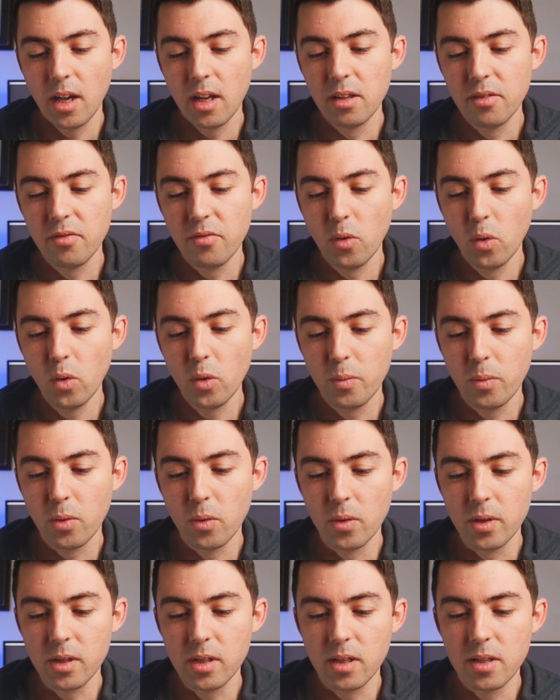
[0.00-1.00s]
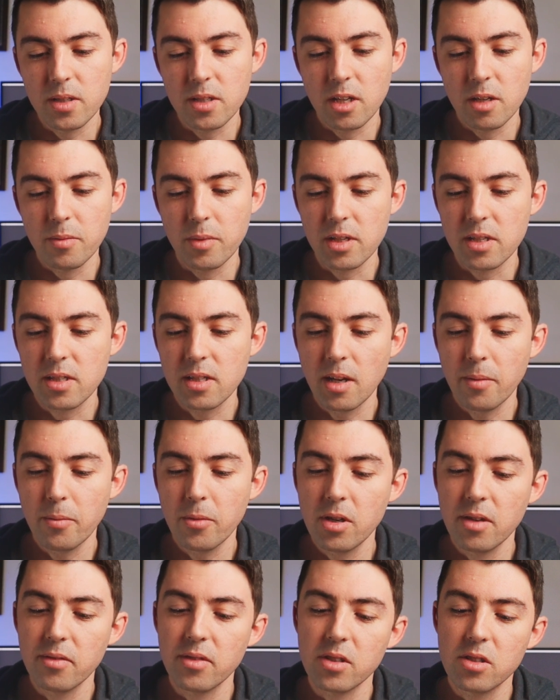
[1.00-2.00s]
And the fourth point is going to be a
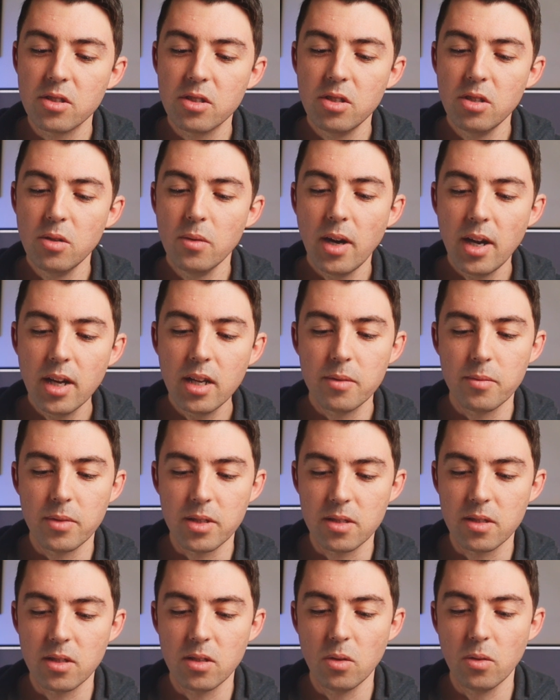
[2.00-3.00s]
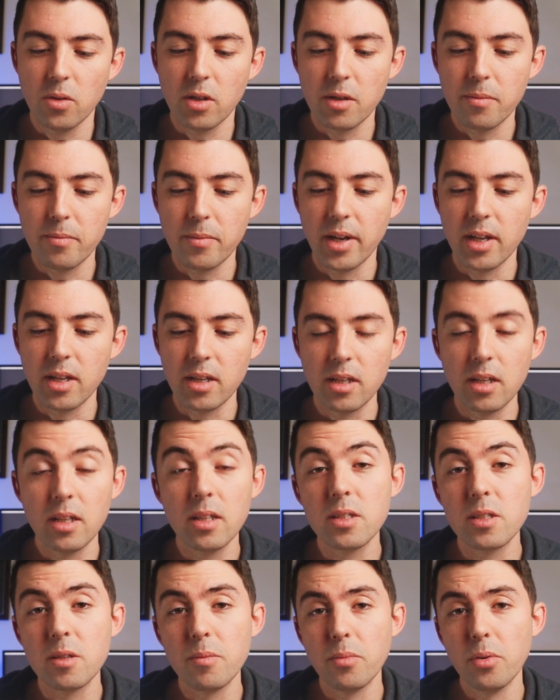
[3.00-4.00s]
summary of the 2 arguments that you're going to make
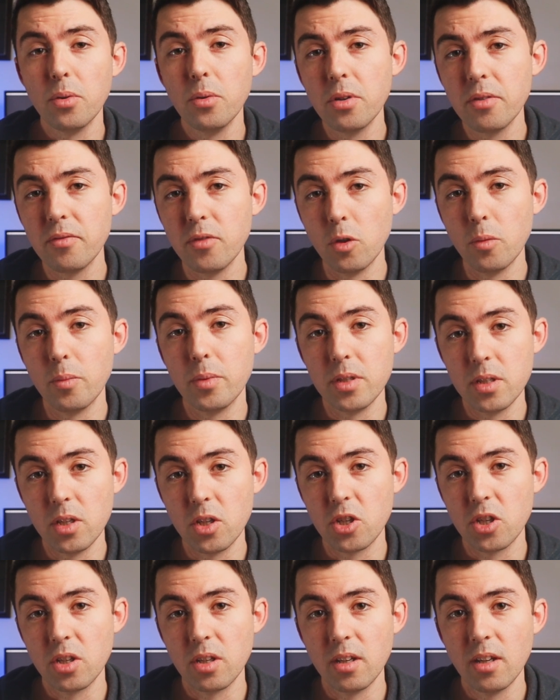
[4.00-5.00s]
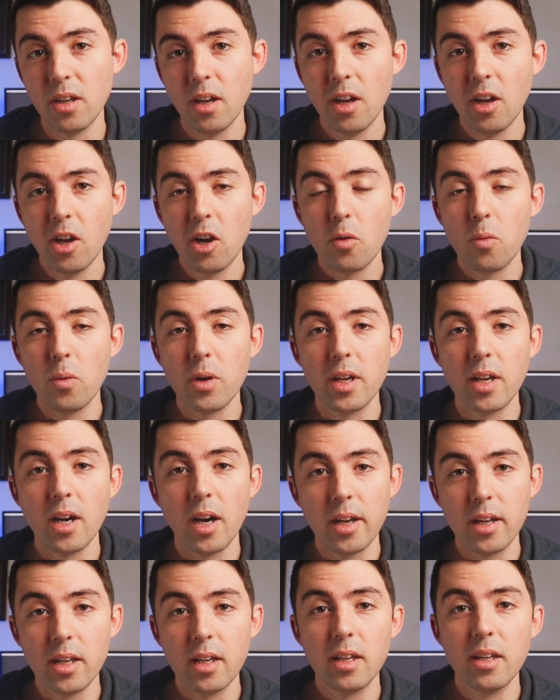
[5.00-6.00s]
in support of your position
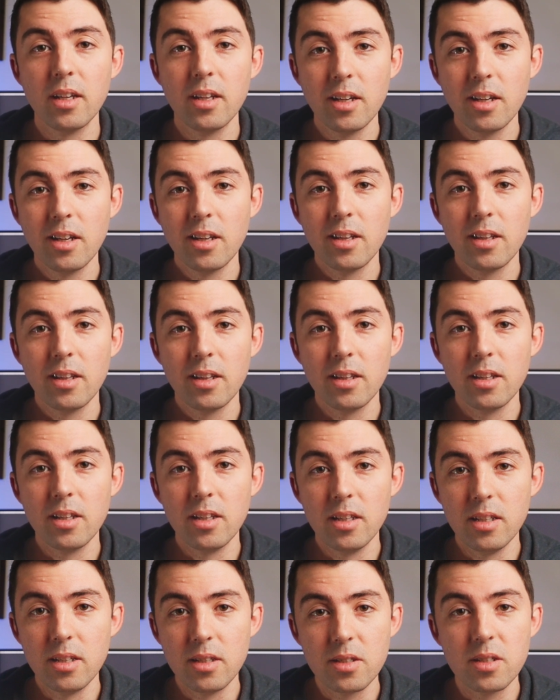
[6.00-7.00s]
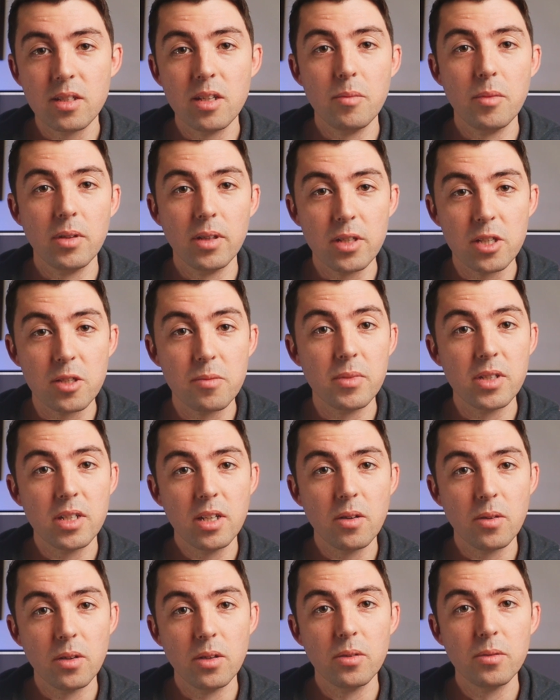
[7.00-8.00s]
regarding the stimulus
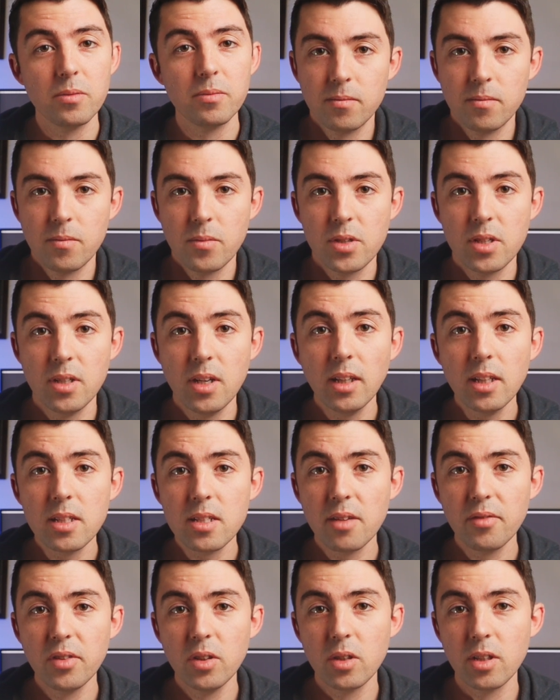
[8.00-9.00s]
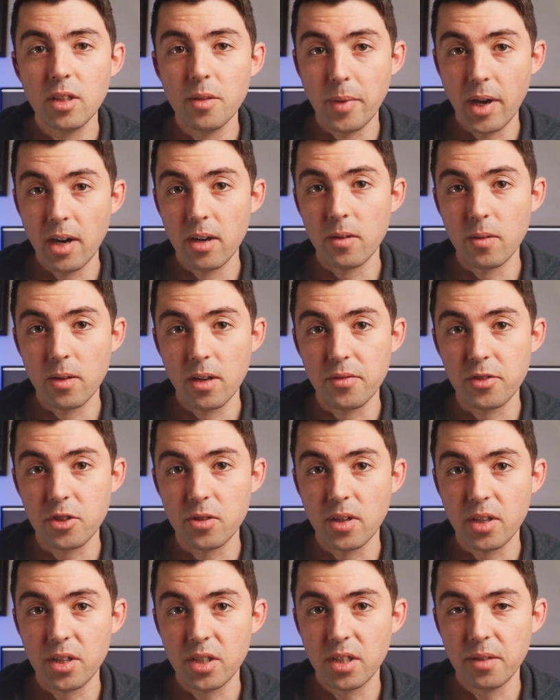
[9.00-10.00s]
material. So now let's have a look at the paragraph
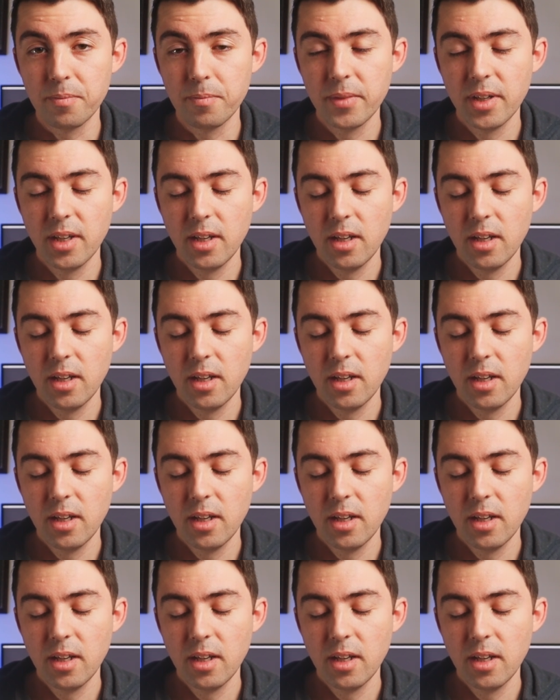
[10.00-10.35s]
structure.